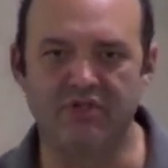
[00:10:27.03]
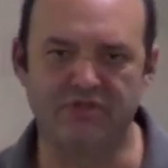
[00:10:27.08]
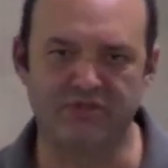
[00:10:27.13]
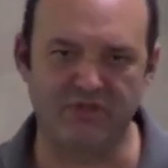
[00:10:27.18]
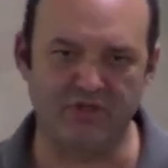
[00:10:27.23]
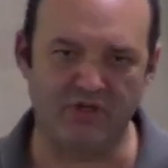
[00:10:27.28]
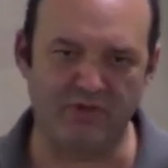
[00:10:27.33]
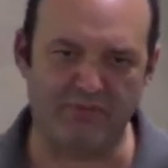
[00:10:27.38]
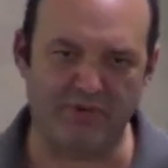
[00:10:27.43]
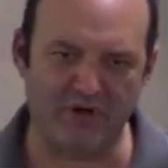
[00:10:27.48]

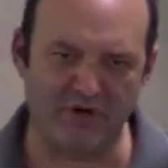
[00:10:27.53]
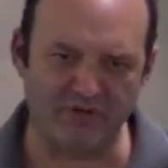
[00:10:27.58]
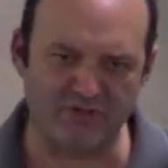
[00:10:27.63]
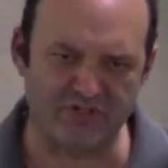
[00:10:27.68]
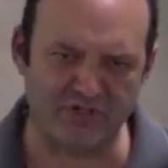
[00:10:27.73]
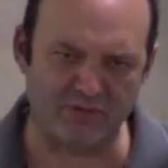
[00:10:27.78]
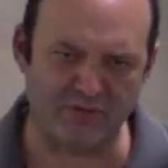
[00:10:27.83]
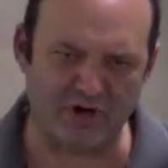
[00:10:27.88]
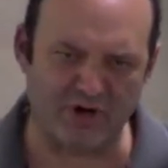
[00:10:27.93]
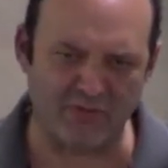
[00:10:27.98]
So the
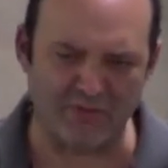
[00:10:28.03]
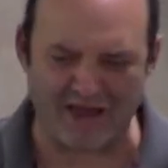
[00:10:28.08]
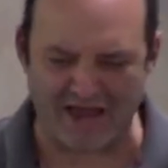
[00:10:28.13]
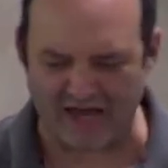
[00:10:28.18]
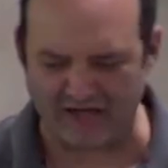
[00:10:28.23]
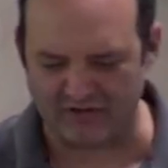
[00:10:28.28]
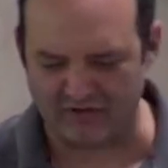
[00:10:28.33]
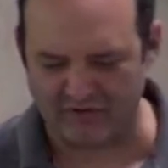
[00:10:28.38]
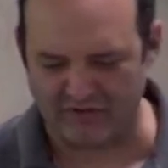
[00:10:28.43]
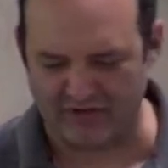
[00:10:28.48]
appearance to Mary
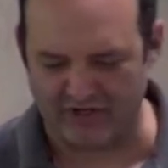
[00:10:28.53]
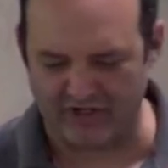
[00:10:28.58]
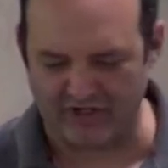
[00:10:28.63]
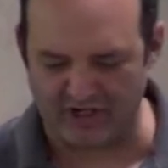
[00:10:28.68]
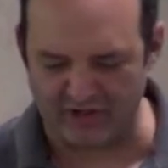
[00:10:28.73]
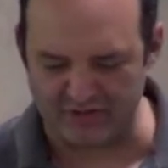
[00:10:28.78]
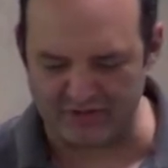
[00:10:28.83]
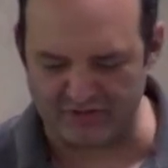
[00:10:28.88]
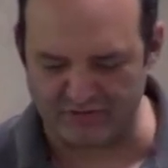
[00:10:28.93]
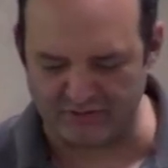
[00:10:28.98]
Magdalene, that
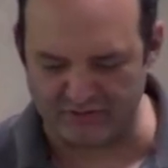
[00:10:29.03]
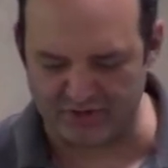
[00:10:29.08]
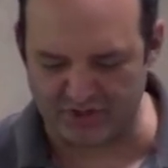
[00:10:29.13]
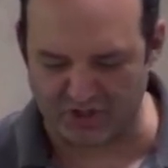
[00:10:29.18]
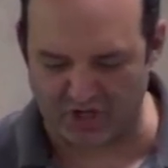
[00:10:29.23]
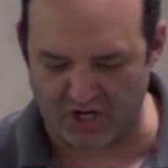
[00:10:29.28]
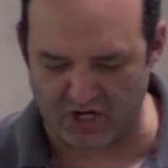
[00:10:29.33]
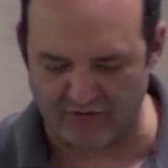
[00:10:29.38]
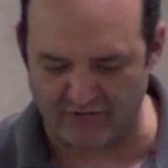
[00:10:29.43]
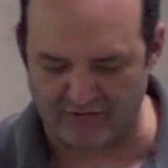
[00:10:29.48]
comes from
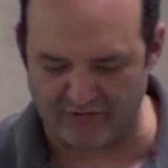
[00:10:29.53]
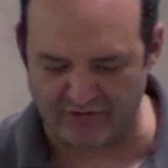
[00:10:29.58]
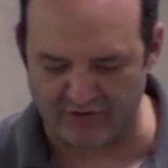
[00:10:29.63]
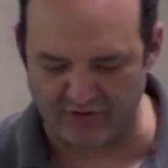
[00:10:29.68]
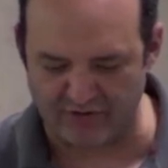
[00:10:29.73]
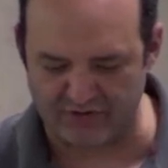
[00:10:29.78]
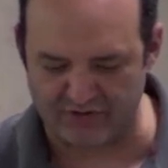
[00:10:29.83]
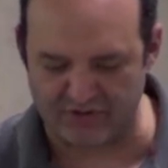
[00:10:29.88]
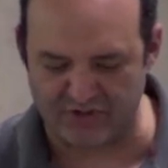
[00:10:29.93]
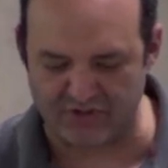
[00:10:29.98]
John, for
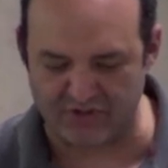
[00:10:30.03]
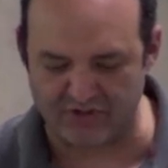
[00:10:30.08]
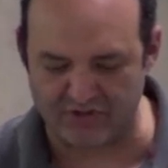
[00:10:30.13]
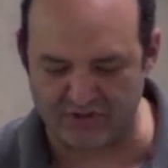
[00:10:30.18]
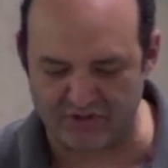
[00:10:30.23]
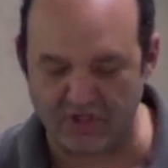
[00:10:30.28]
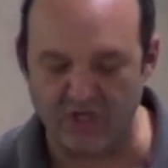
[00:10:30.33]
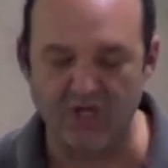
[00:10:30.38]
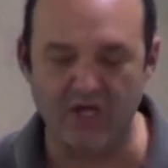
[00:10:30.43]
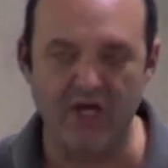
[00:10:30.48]

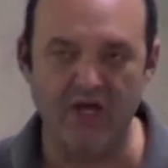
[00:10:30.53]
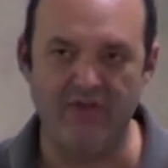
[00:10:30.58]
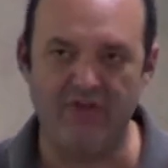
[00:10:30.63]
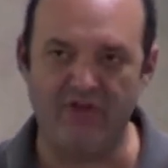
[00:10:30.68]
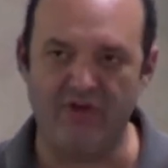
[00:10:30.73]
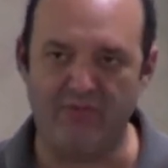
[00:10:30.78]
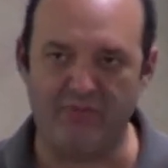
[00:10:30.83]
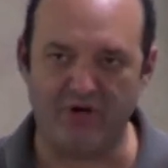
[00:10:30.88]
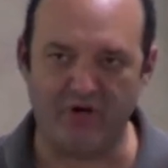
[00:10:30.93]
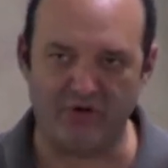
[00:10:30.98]
instance.
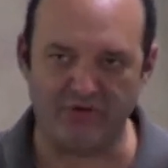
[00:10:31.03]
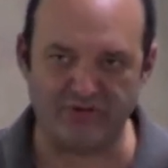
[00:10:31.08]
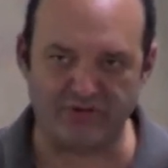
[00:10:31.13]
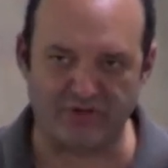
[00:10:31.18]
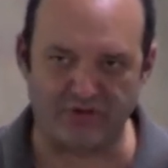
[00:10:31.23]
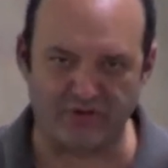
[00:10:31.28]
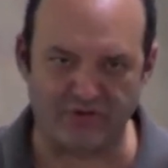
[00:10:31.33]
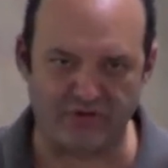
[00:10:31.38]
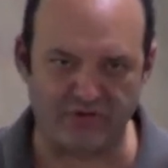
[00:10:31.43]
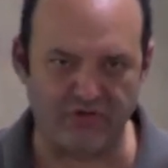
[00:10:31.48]
The appearance
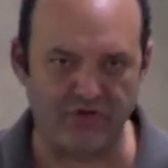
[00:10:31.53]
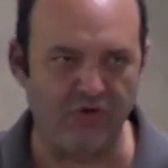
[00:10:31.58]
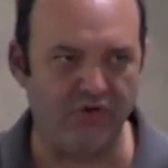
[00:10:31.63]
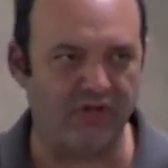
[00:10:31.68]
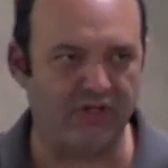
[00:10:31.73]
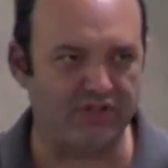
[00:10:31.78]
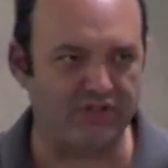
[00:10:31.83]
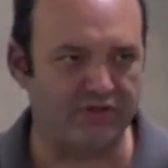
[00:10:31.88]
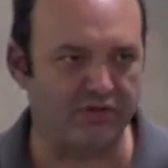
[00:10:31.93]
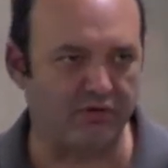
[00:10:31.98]
to the two,
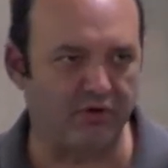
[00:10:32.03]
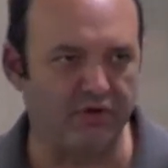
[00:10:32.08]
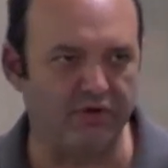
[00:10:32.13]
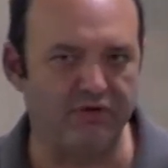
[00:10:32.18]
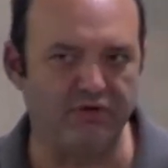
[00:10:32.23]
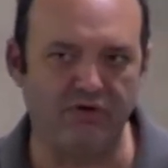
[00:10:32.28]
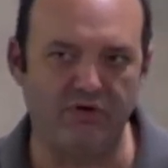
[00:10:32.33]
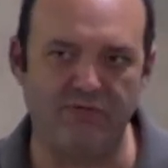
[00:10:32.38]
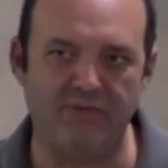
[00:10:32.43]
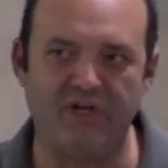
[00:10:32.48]
that's the road
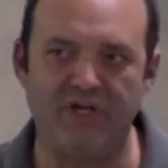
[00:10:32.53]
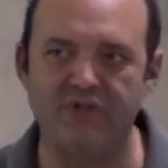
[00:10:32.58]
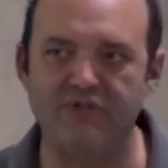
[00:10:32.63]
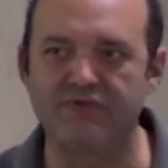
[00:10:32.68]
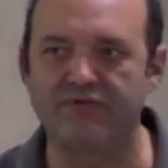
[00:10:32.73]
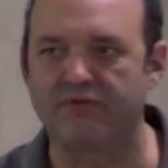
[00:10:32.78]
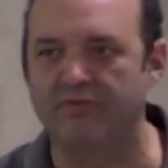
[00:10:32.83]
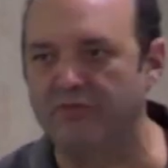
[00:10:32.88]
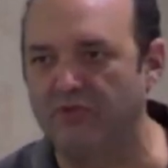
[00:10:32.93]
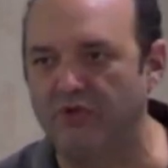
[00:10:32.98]
to
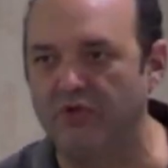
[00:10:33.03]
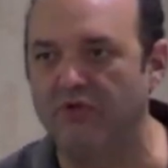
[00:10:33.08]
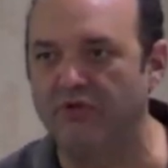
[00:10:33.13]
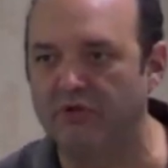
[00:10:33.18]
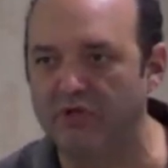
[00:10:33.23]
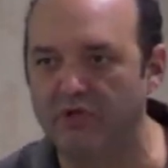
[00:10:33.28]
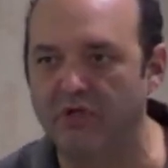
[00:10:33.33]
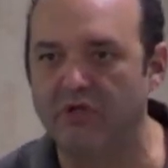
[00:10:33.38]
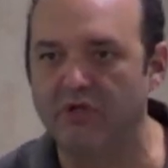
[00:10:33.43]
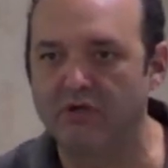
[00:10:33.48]
Emmaus from Luke.
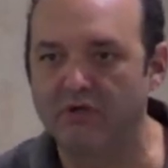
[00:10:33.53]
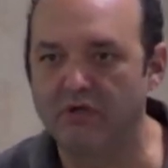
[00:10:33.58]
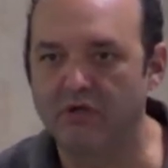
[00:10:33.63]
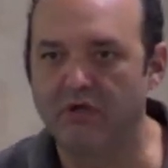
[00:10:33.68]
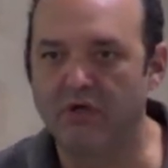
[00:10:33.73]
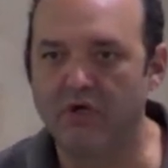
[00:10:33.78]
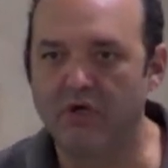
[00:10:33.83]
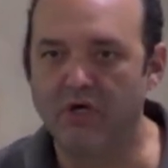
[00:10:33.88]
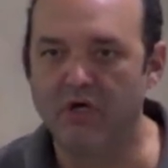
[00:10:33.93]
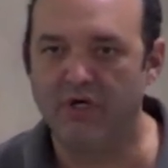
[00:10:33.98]

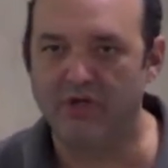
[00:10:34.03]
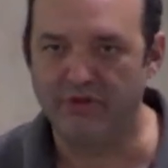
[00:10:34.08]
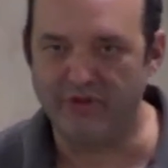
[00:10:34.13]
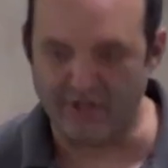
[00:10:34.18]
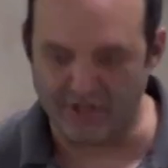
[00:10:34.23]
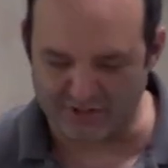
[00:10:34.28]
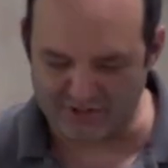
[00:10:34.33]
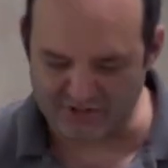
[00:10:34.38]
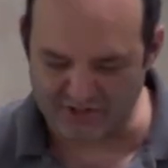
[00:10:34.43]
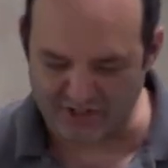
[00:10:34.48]

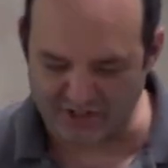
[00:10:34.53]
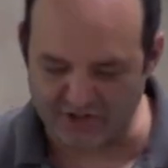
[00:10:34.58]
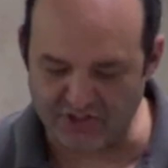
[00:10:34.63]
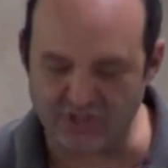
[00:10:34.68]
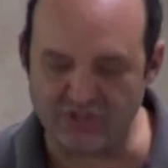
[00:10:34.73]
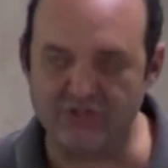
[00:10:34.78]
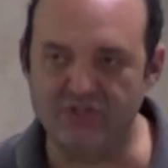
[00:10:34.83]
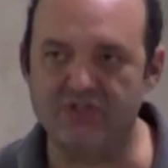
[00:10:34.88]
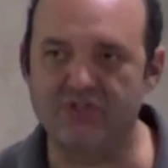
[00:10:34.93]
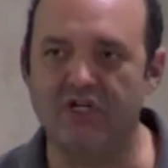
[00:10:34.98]
The
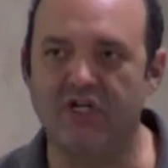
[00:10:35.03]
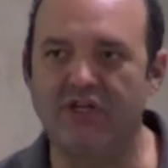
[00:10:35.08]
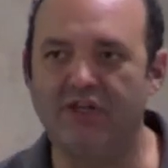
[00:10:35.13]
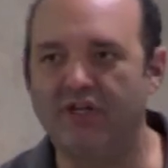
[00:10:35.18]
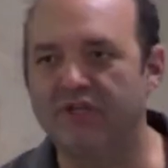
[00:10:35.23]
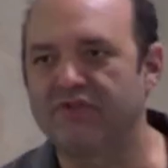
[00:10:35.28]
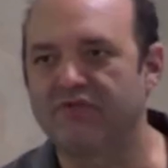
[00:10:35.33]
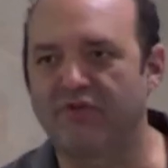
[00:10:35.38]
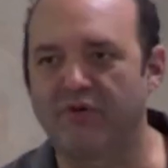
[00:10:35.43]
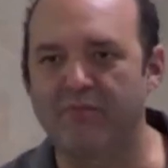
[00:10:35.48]
ascension scene,
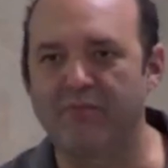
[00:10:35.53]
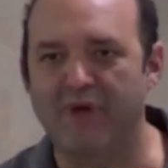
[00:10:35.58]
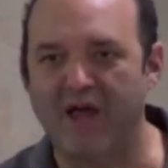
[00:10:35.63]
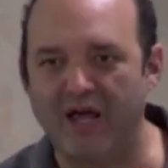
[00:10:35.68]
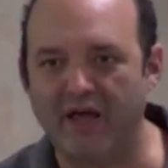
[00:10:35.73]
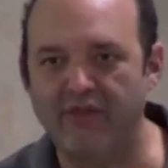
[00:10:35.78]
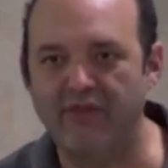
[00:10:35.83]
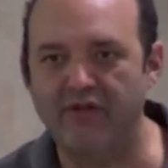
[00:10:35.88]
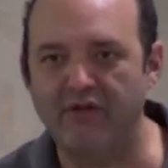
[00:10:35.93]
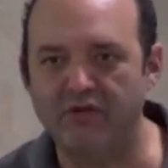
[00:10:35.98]
that's from
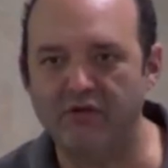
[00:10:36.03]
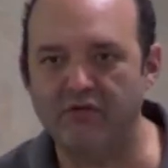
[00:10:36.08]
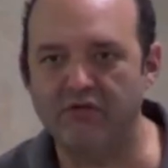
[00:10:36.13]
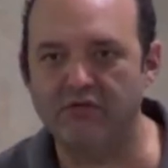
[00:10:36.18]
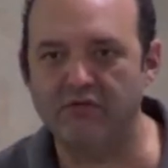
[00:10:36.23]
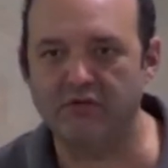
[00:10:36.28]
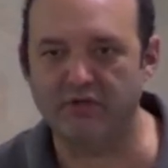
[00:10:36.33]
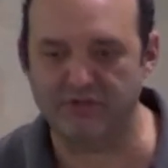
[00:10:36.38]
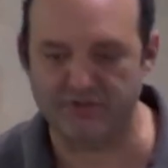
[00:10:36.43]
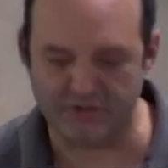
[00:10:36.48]
Matthew,
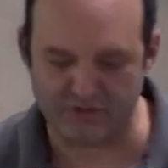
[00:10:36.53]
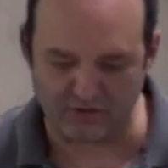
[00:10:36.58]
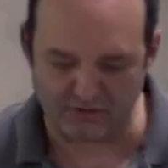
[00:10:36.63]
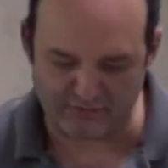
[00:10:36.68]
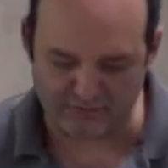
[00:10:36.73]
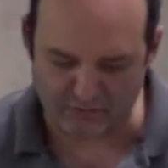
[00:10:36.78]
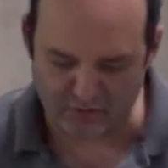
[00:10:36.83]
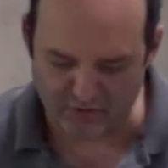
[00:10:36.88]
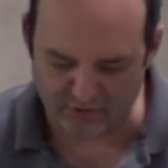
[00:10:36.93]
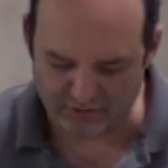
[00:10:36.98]
and so
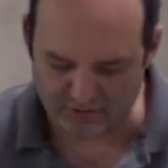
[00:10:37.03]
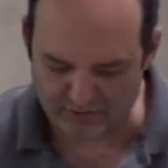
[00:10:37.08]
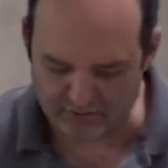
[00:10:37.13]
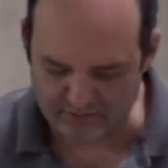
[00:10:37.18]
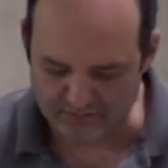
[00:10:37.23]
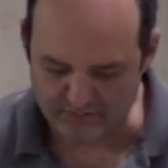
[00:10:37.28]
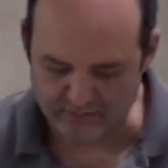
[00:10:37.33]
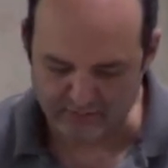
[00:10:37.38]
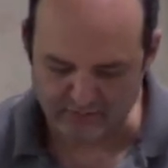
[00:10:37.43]
forth.